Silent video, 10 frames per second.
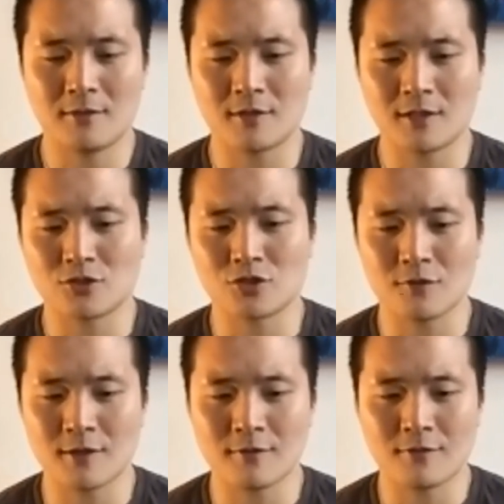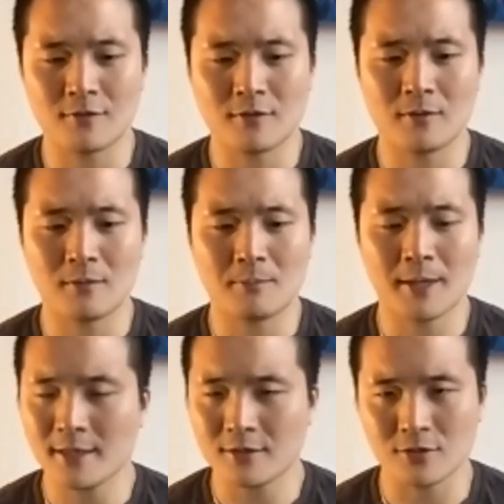conservative
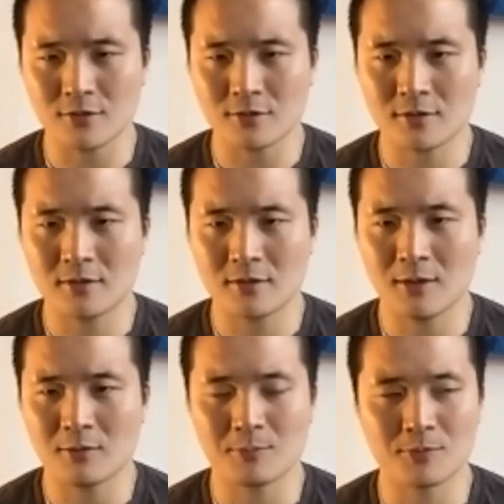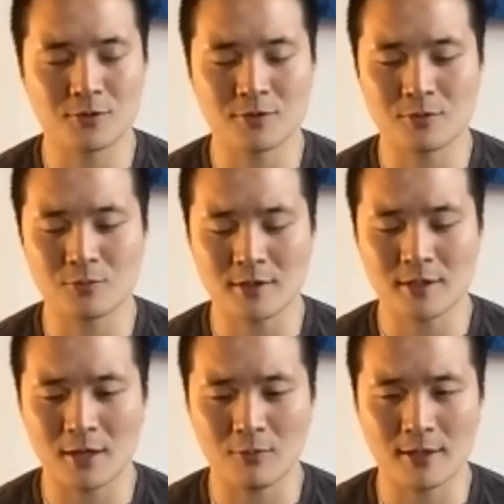painters that were producing work
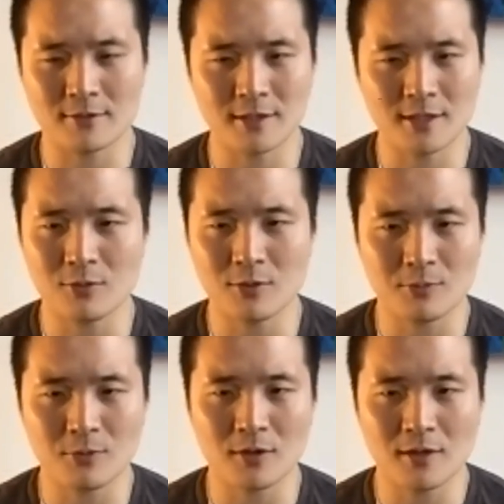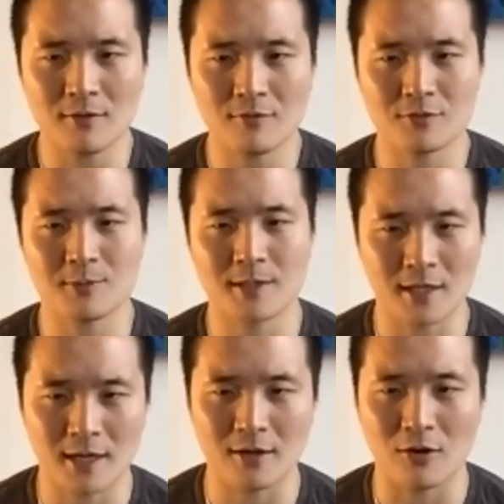that I resonated with more,
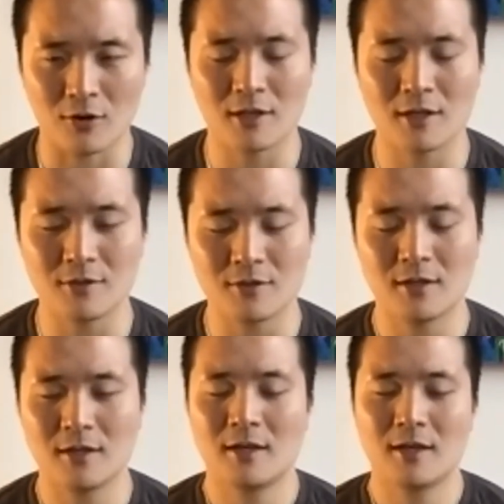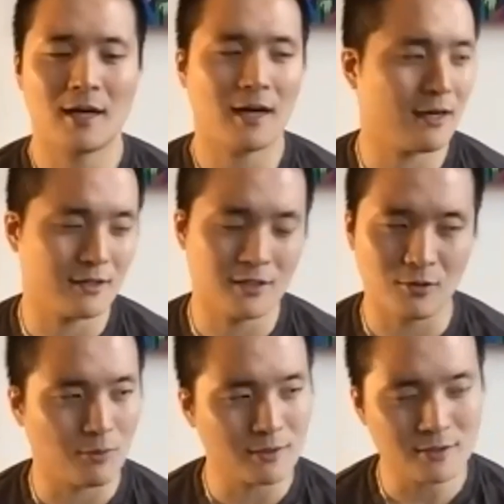speaking at an art level,
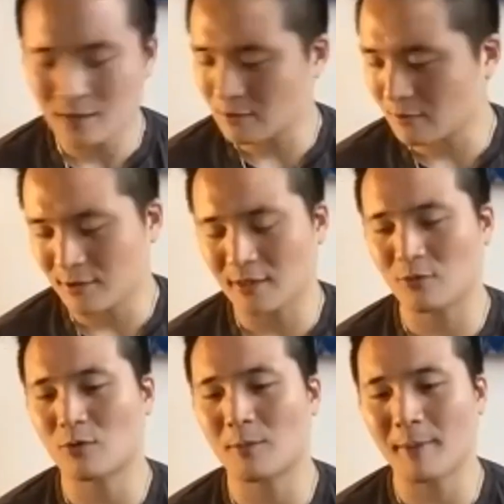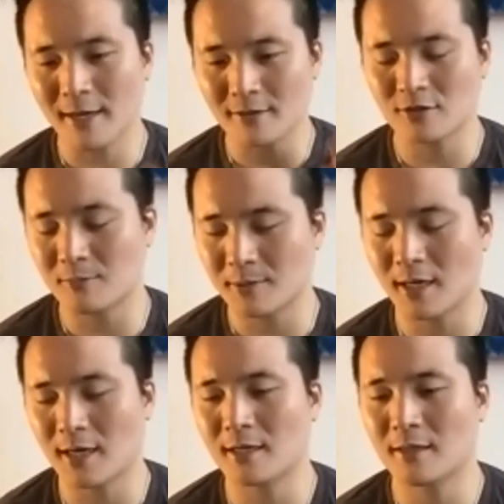once I just looked at the romanticism
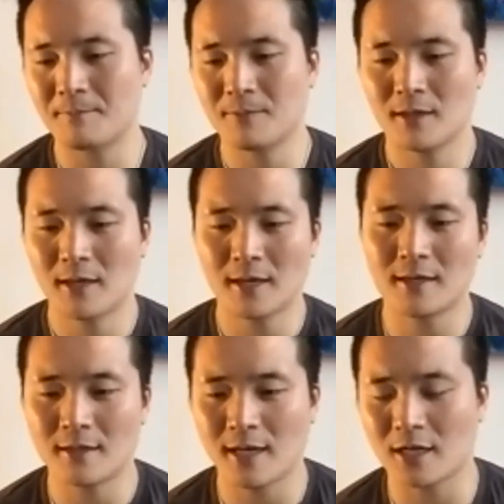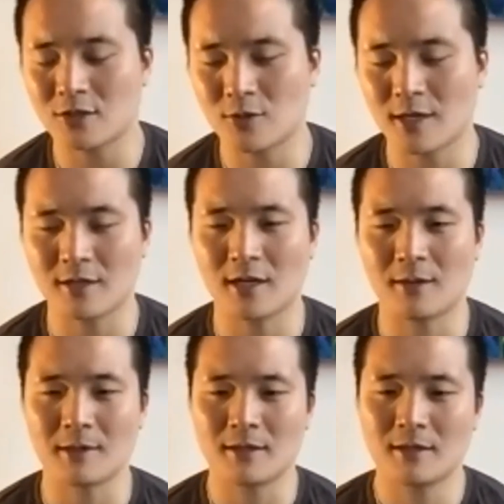behind it and then the actual economic